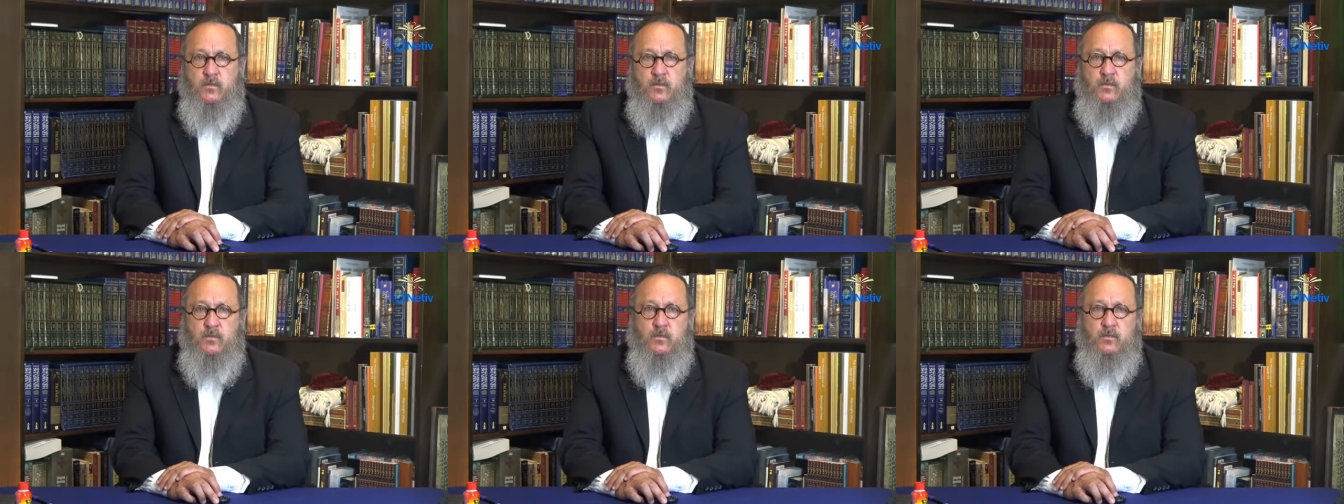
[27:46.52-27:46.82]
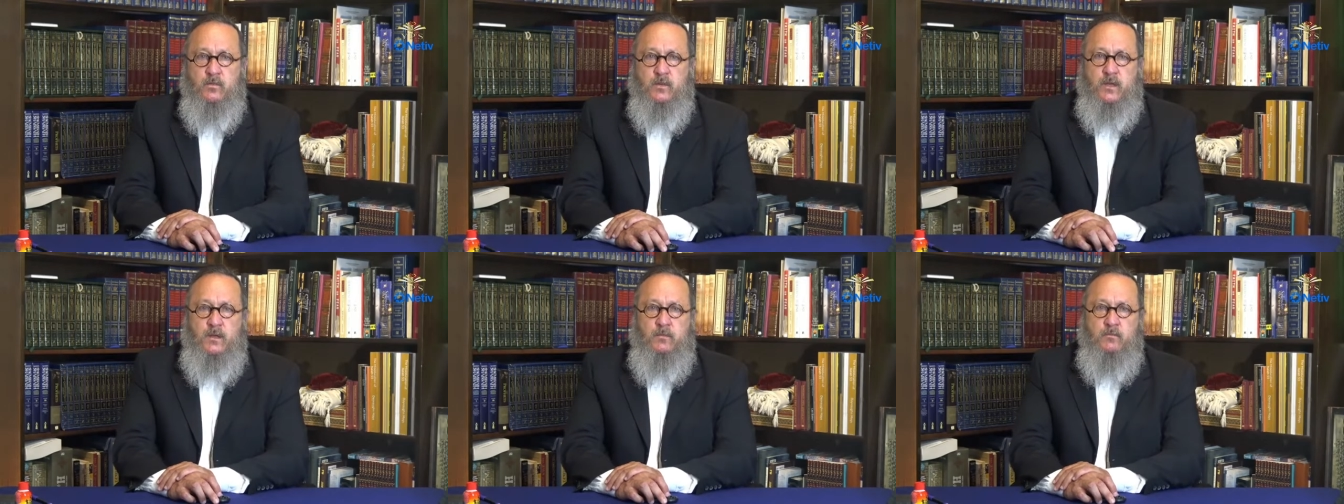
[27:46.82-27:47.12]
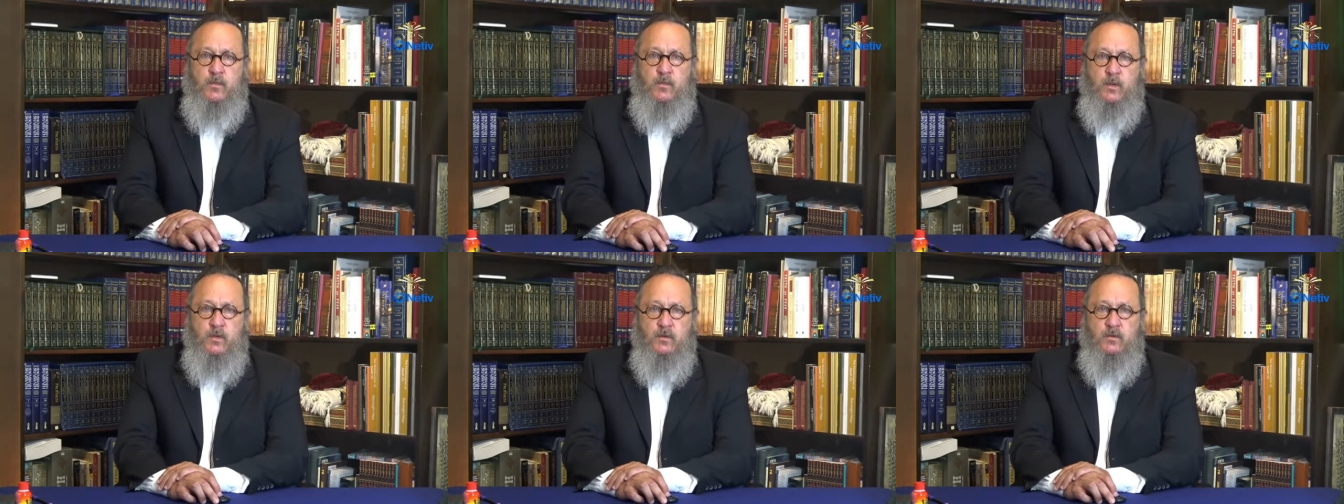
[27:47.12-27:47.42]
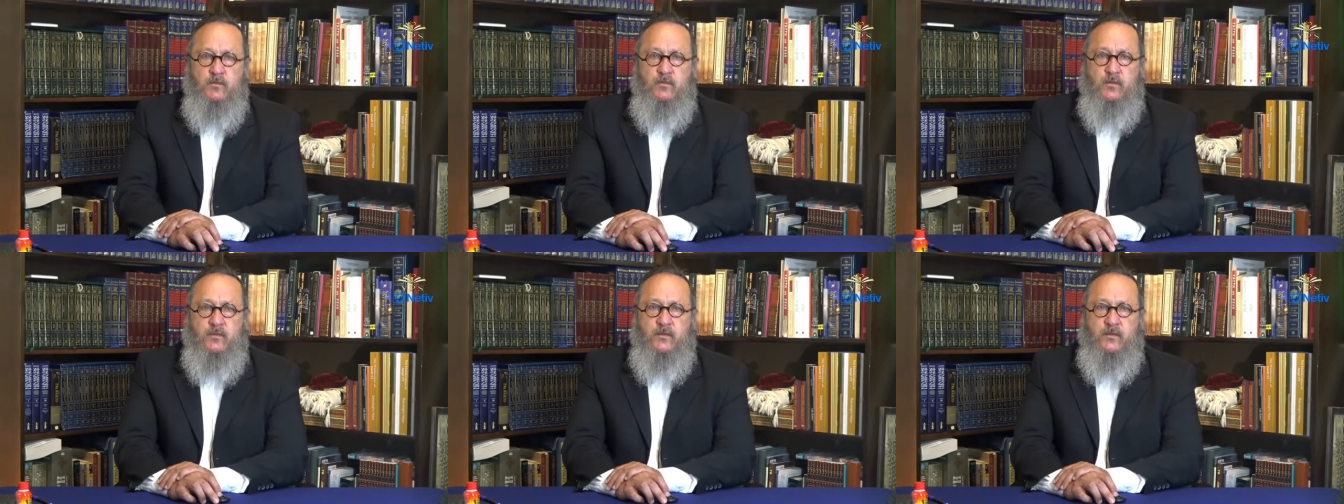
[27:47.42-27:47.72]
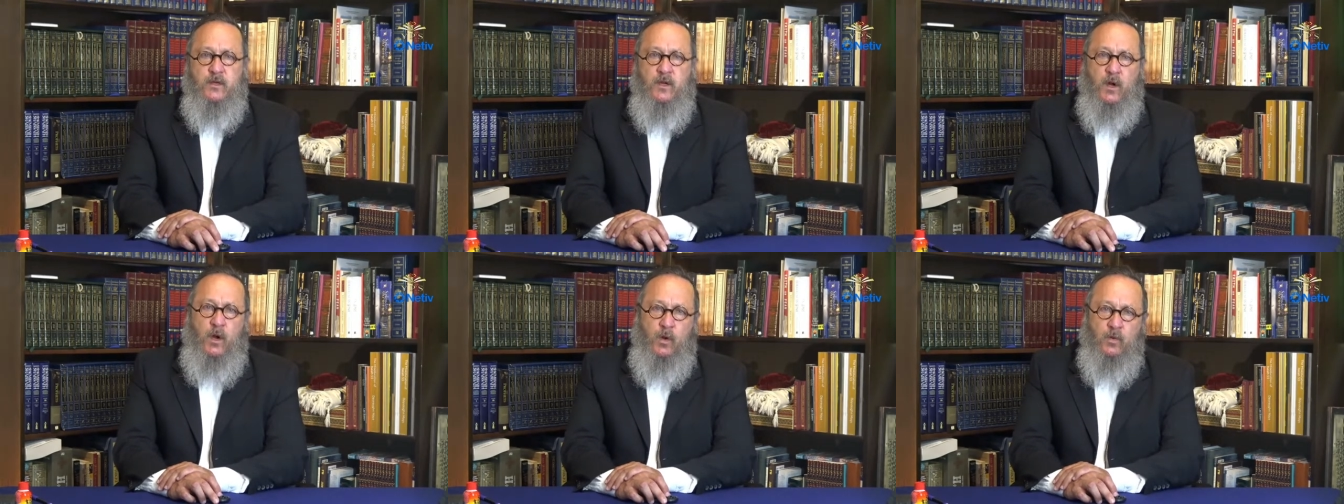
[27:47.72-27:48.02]
remove
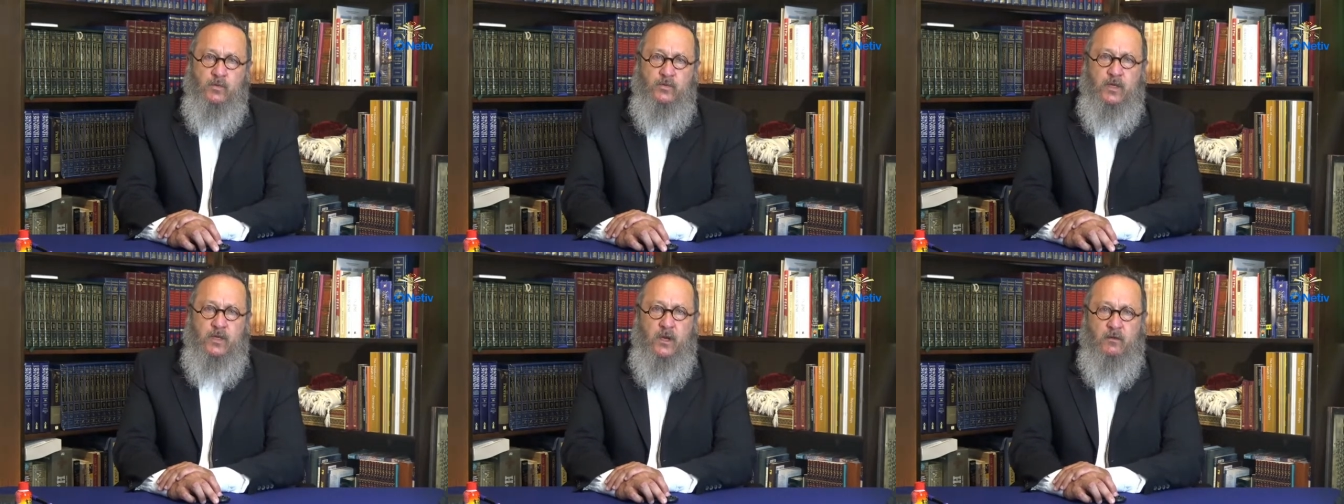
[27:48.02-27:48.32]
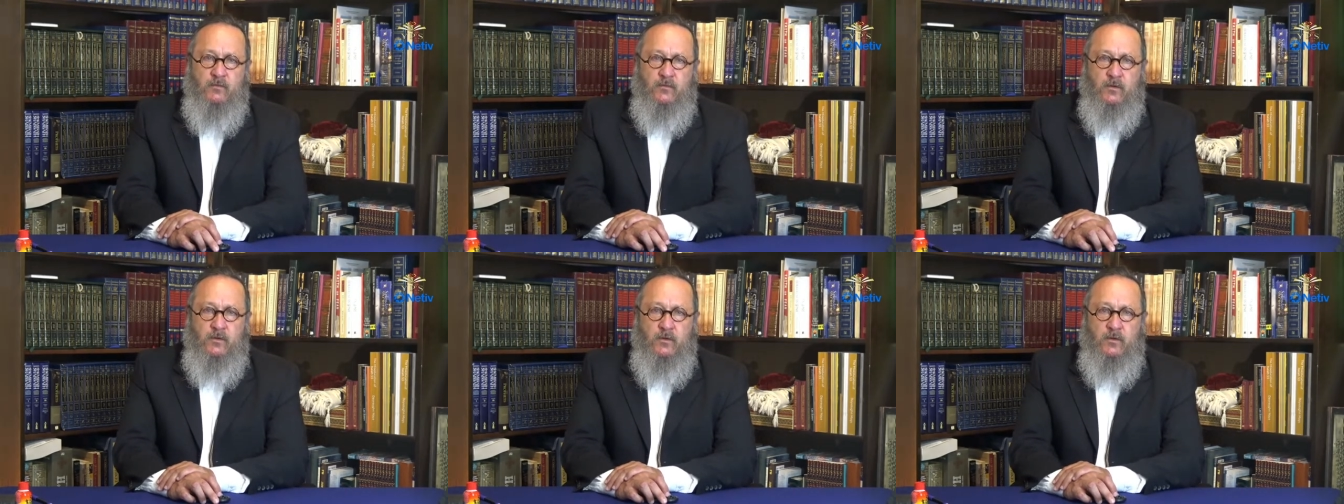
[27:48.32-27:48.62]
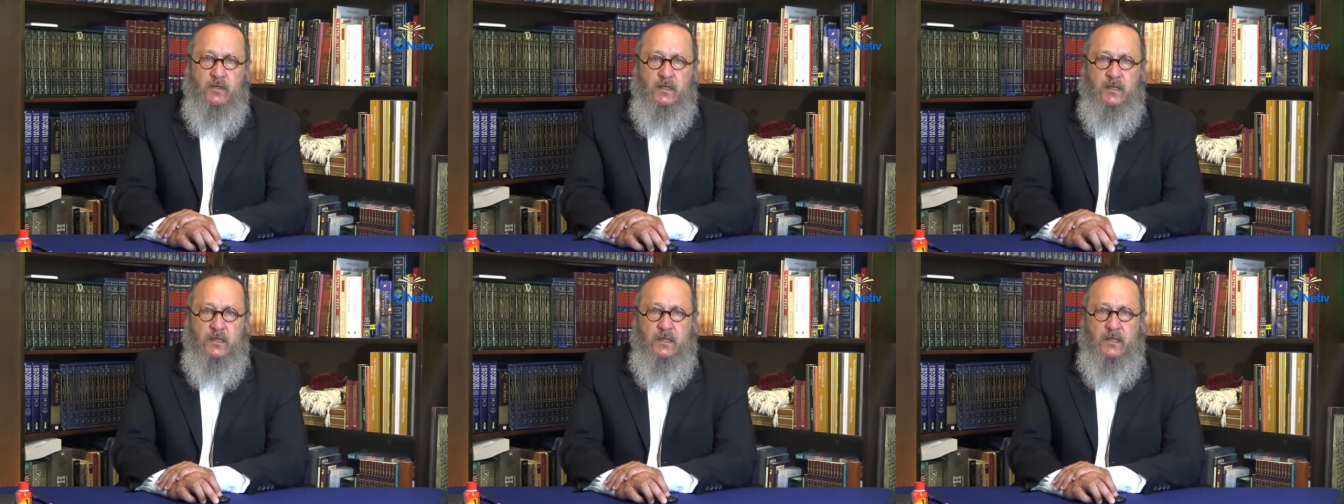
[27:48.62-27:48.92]
the old cover